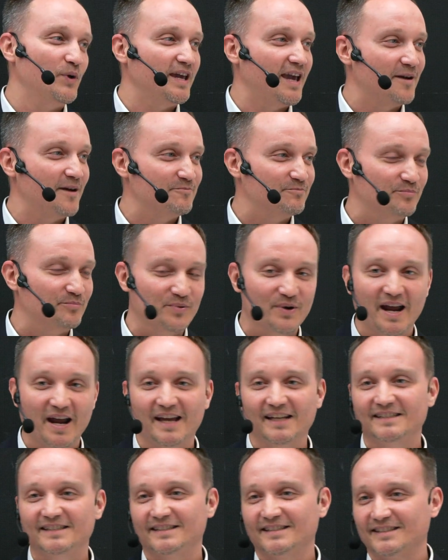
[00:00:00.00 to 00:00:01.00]
we
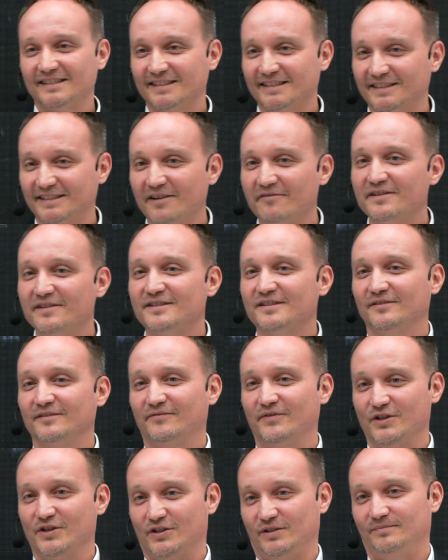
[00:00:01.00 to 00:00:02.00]
embrace Stephenson's
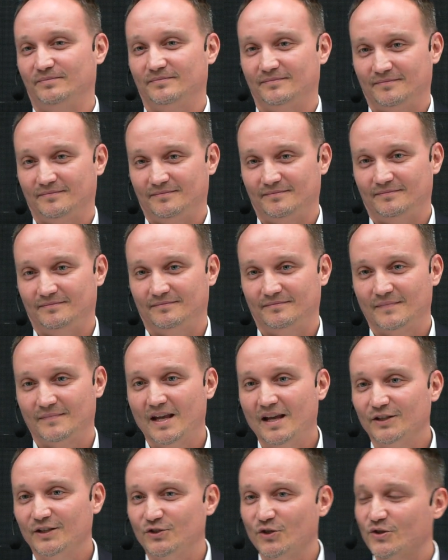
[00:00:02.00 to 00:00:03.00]
vision
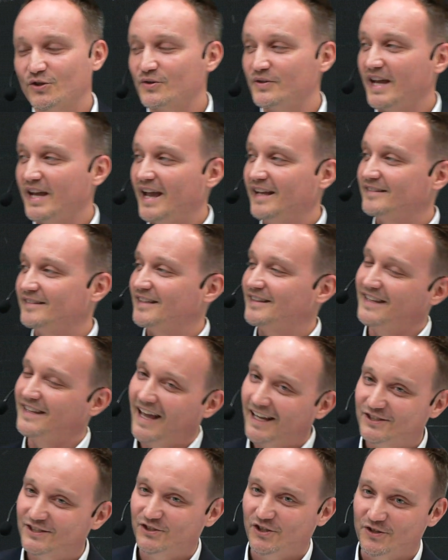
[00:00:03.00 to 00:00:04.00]
to create the next